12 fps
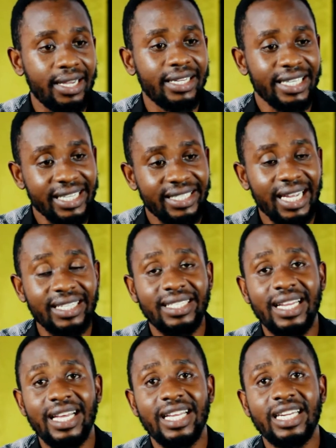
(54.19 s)
Distance
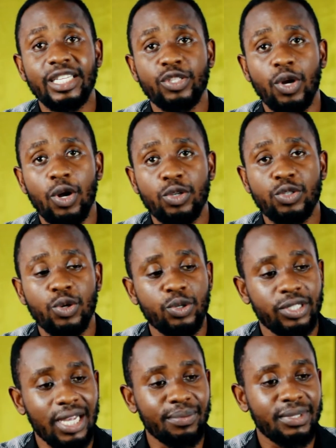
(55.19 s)
learning is also
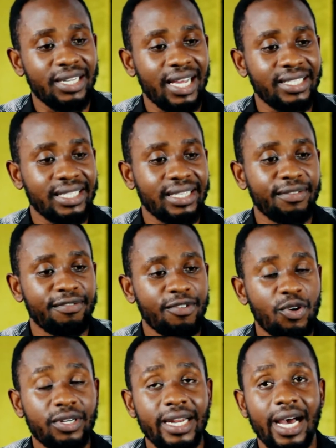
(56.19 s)
something that is in
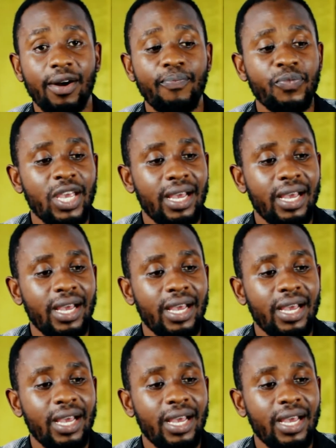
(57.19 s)
vogue now.